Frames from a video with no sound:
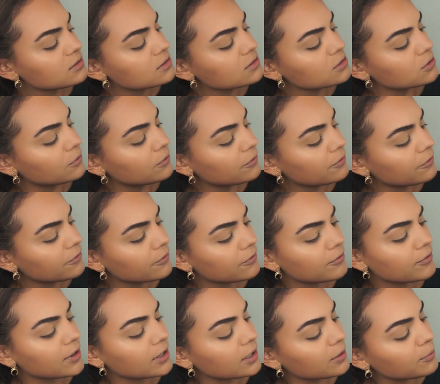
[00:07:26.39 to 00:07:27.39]
It's so
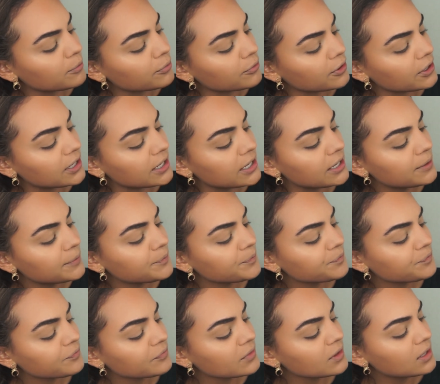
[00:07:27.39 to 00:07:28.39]
freaking pretty.
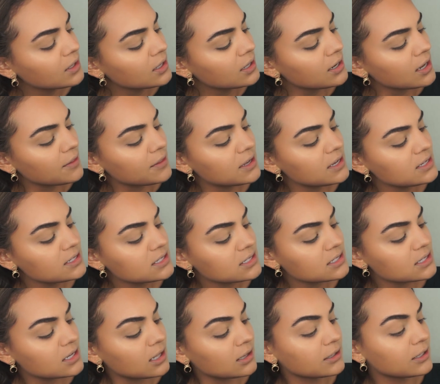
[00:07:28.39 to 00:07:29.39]
Now
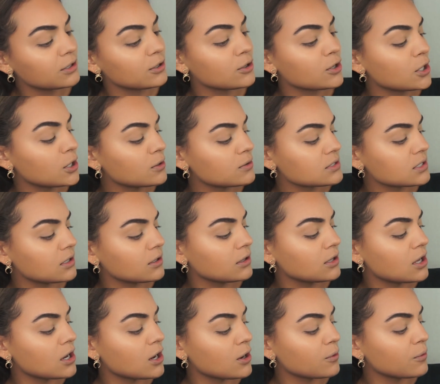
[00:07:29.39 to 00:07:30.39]
this, a little goes a
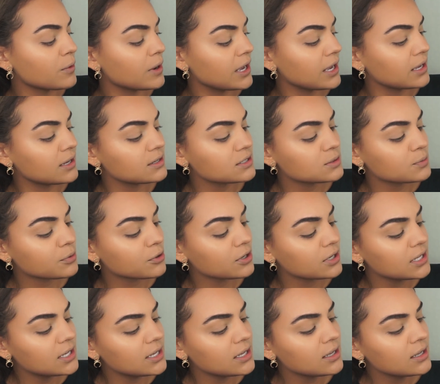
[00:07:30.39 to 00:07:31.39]
long way. It is
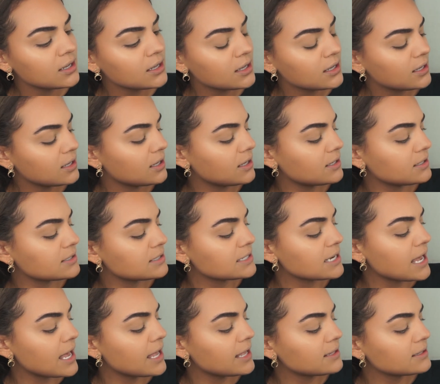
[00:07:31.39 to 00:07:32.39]
pretty
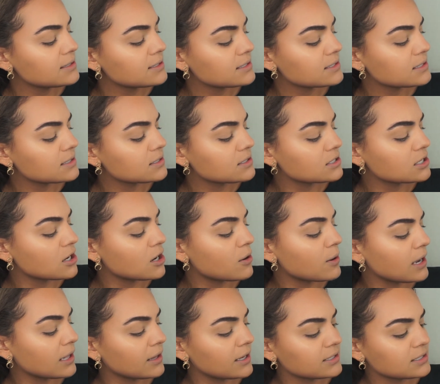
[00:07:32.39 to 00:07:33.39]
intense, so
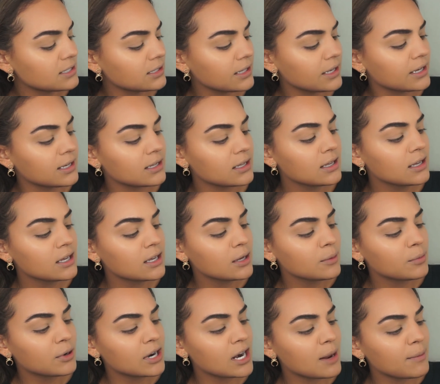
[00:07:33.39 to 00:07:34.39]
I like to like
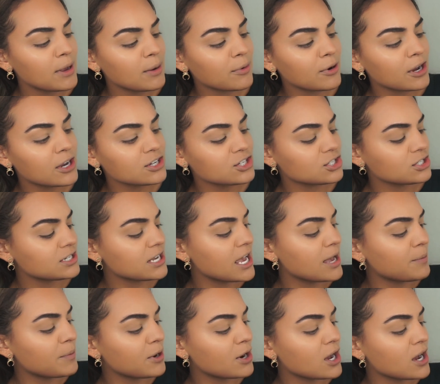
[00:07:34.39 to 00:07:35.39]
put it on my brush,
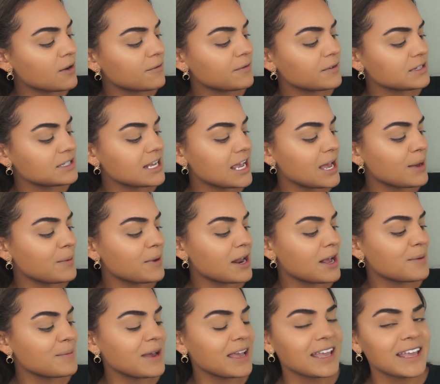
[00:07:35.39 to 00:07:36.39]
tap it off, tap it
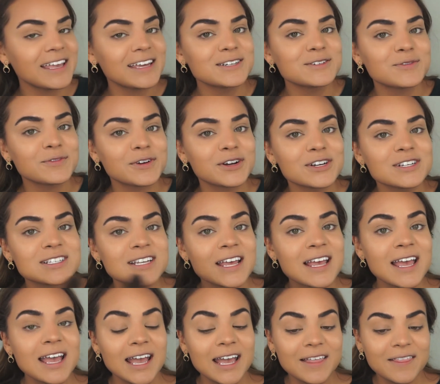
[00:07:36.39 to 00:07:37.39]
on my hand first,
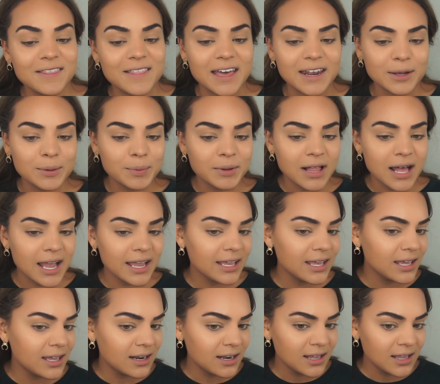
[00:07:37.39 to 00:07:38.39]
and then
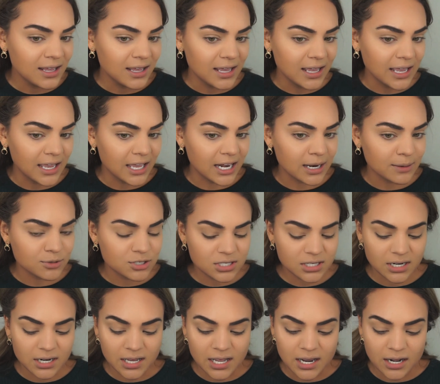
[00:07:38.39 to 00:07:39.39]
apply it. And I'm just
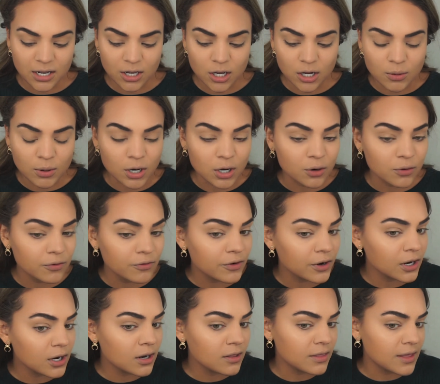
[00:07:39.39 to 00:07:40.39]
gonna kind of go
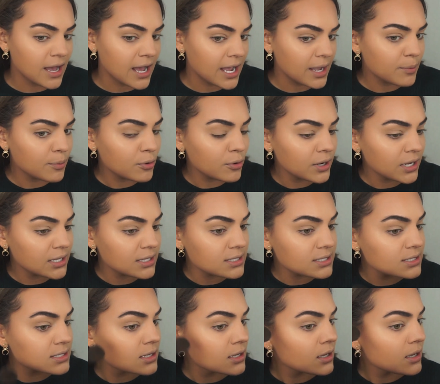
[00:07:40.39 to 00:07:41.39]
over the high
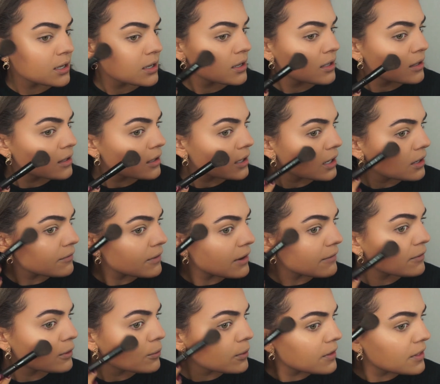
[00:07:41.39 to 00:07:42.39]
points, kind of
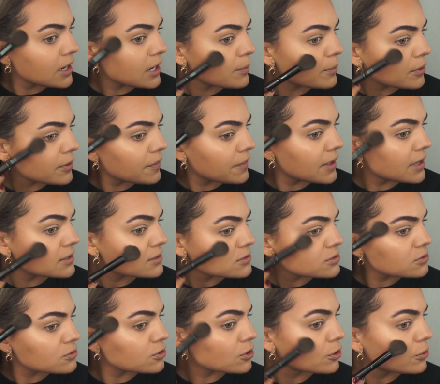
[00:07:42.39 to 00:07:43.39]
everywhere that I put that
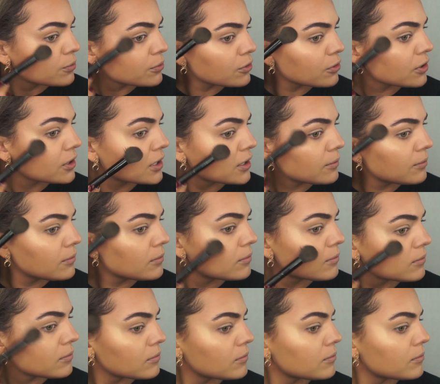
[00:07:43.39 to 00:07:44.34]
strobe cream.